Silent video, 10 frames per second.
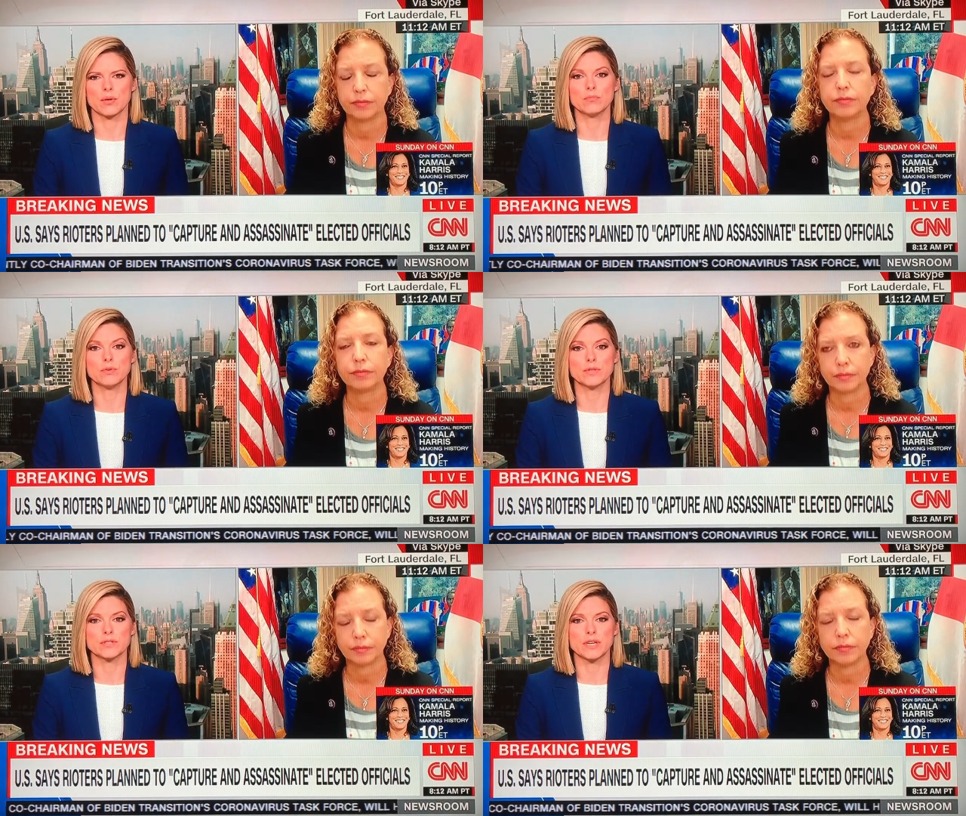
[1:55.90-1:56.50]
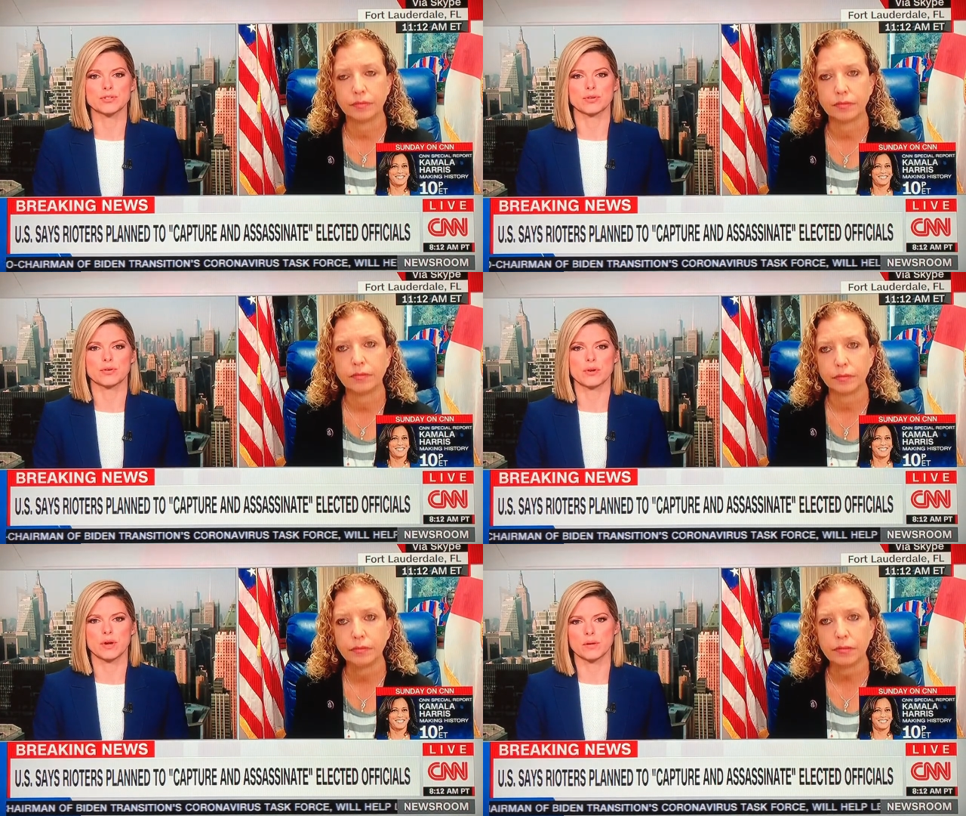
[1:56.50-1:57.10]
Speaker 1: move a
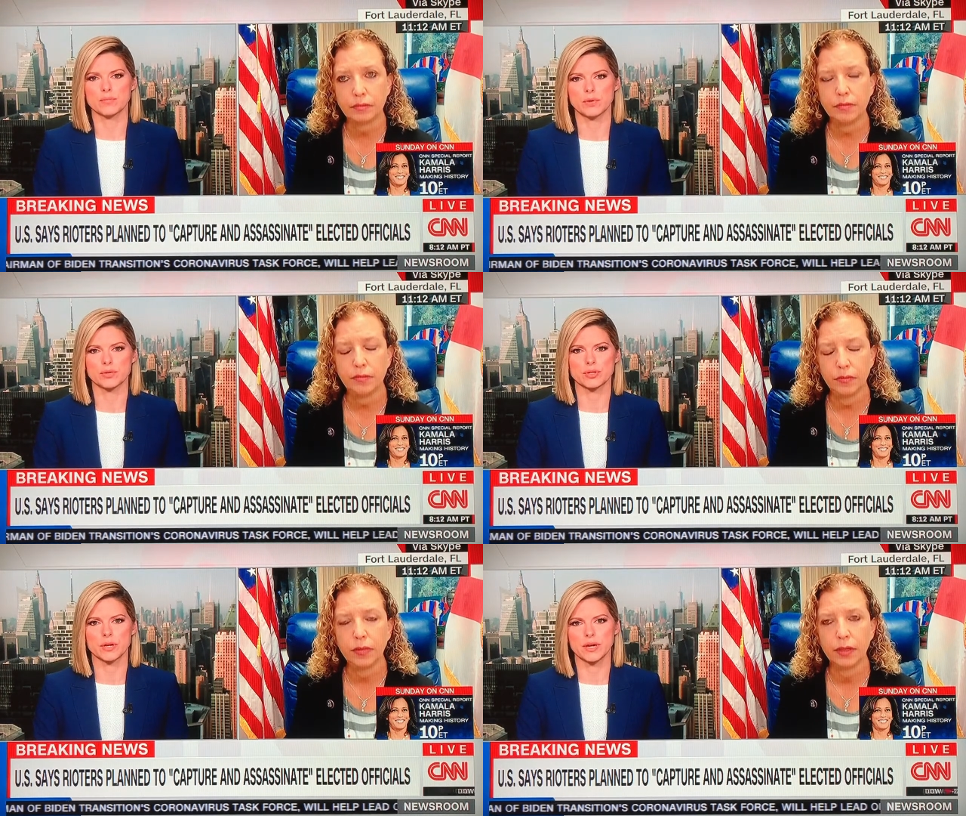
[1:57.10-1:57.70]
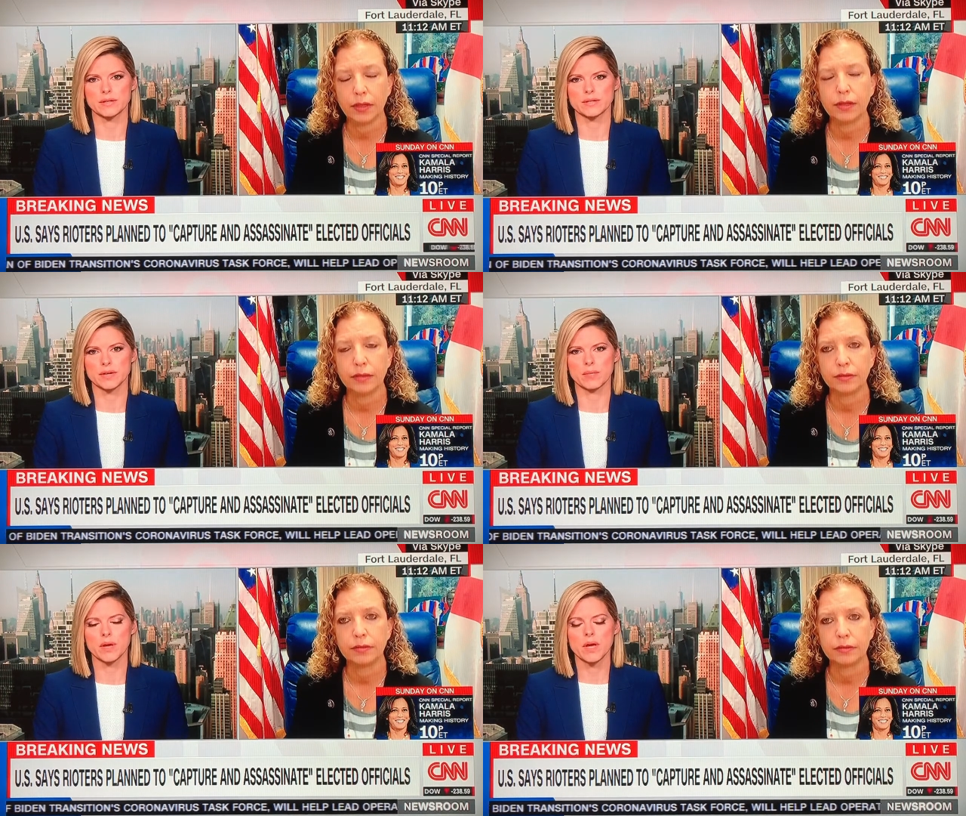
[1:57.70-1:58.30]
censure uh, motion against
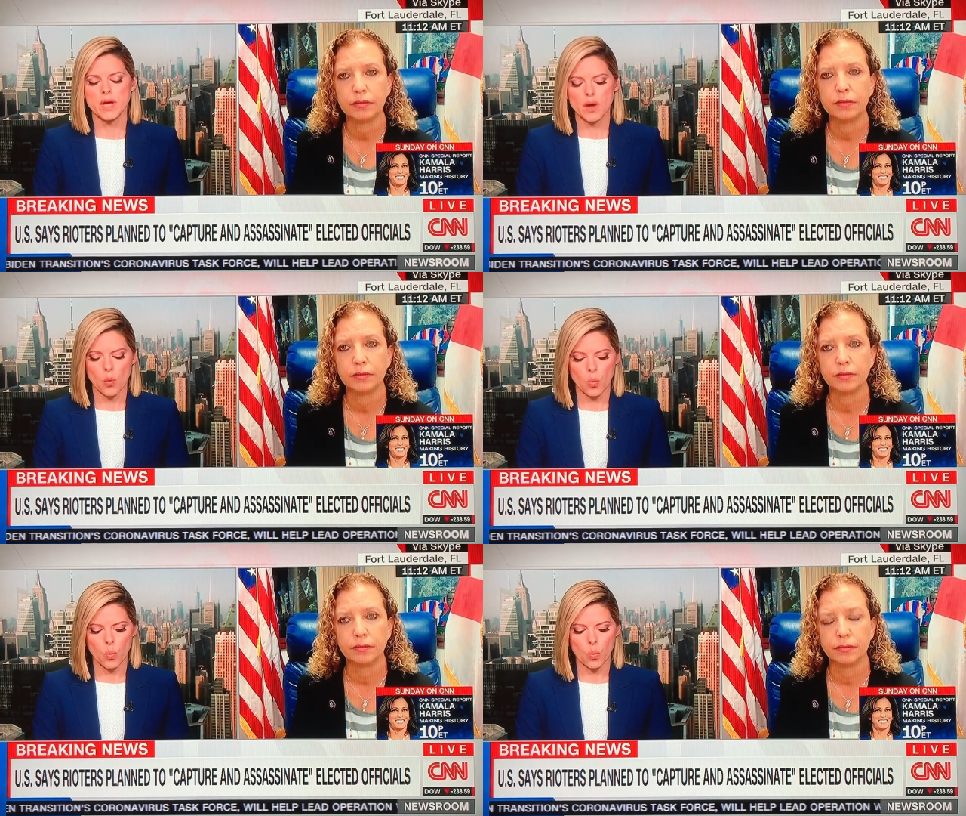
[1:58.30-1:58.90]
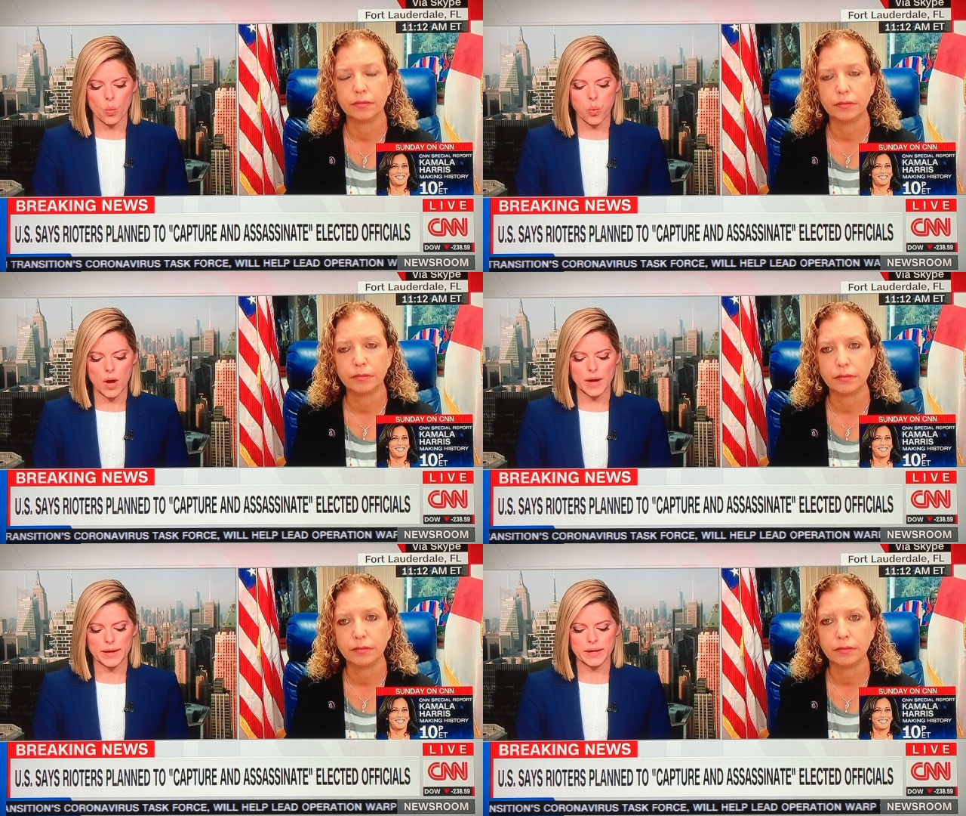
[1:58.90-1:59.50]
him.
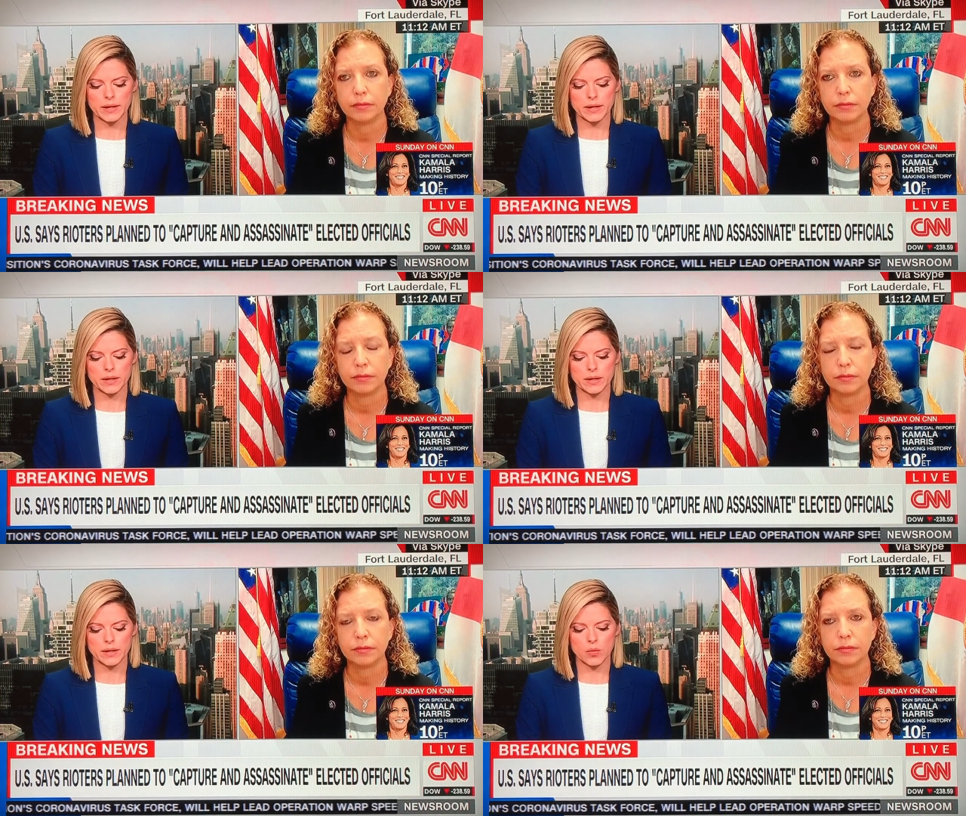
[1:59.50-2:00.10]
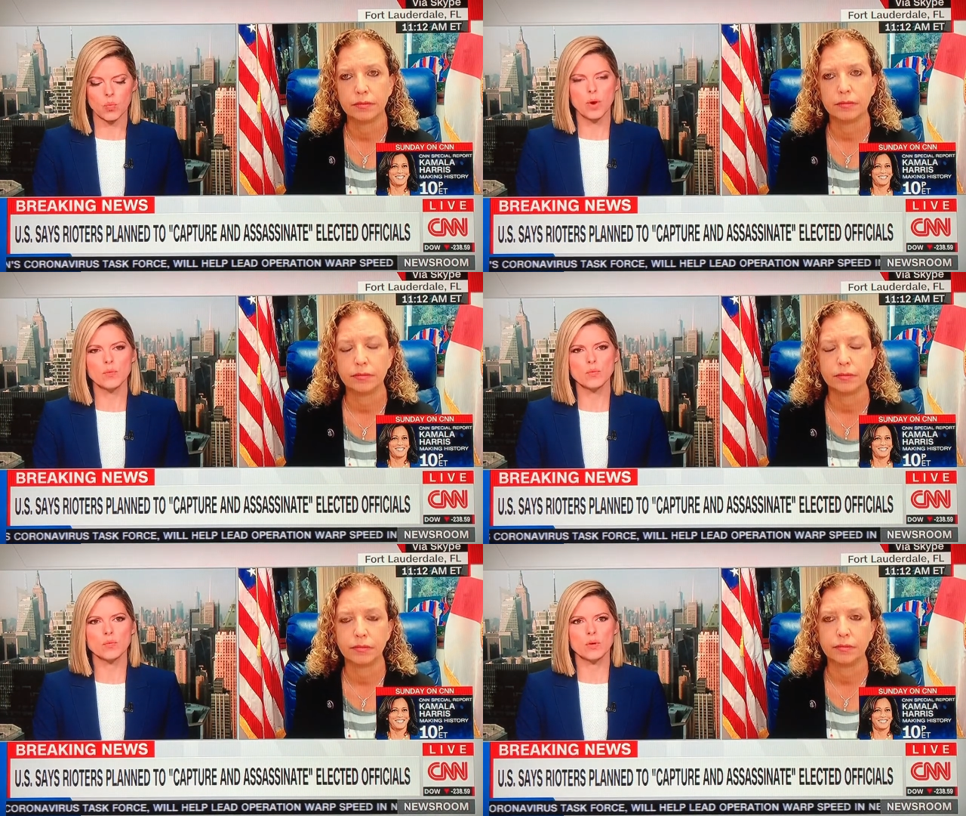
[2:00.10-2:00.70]
Why?
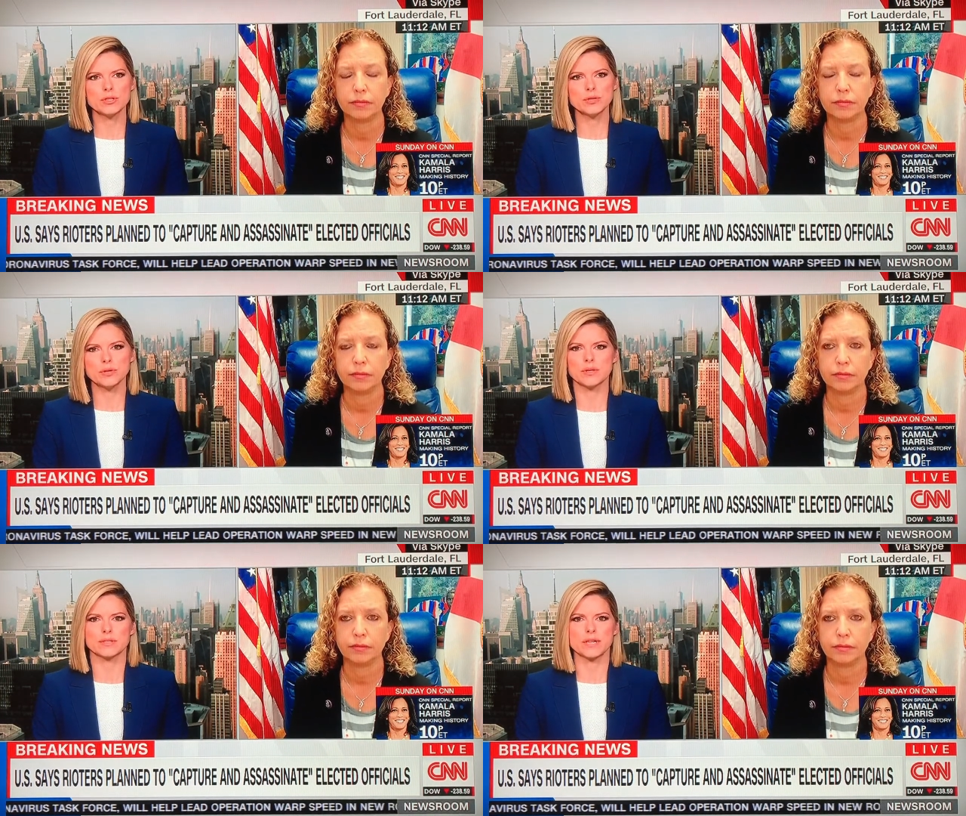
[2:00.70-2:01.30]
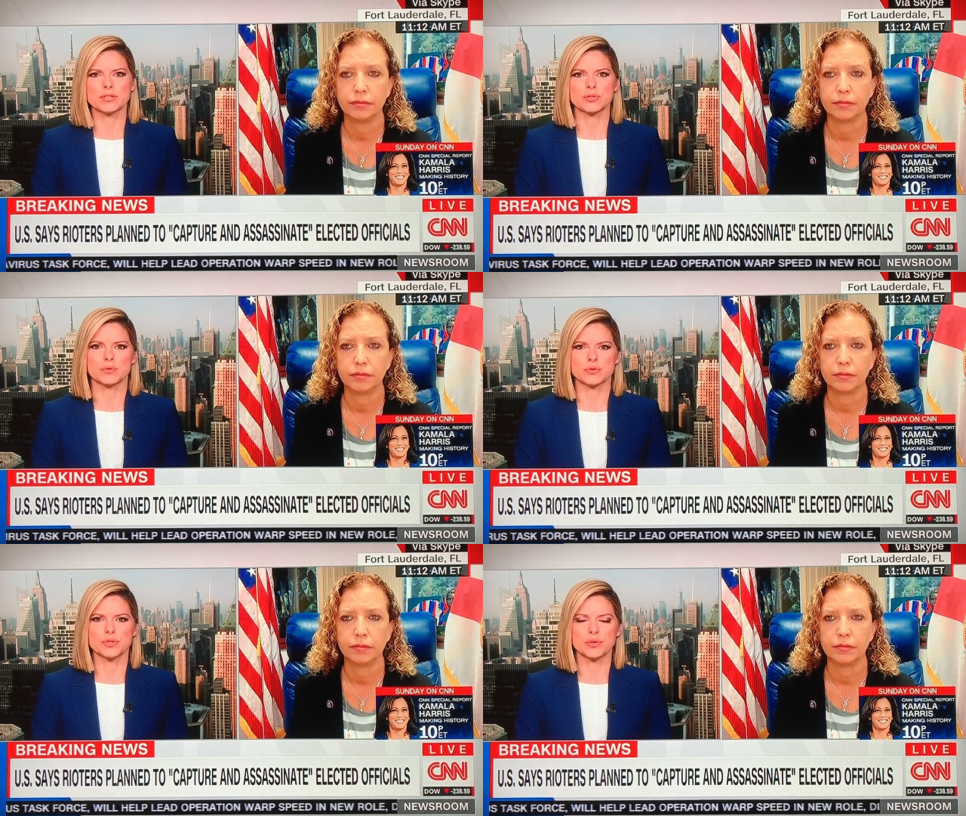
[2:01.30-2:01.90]
What what do you think censure
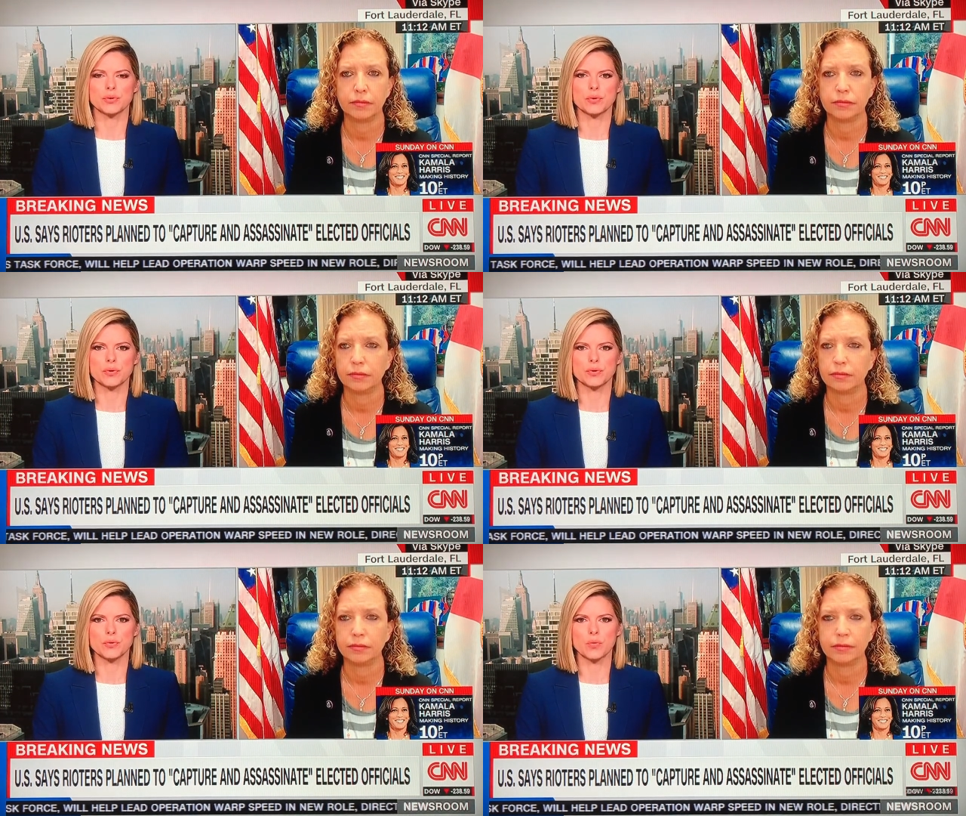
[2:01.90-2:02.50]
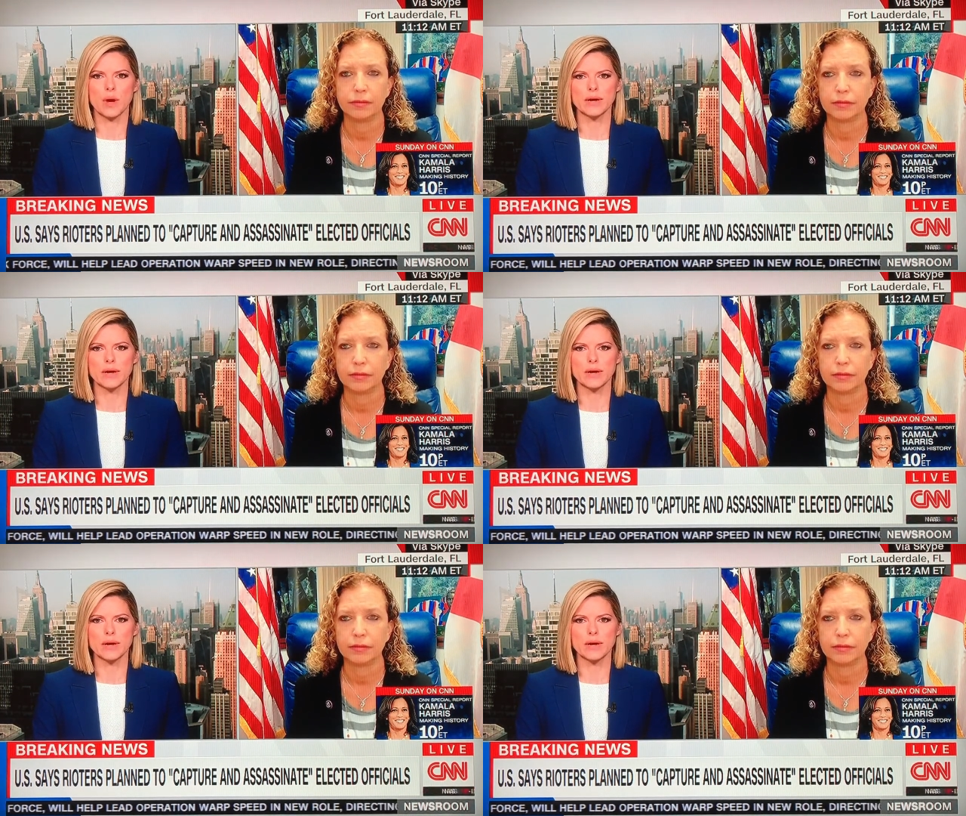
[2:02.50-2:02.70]
will do? Why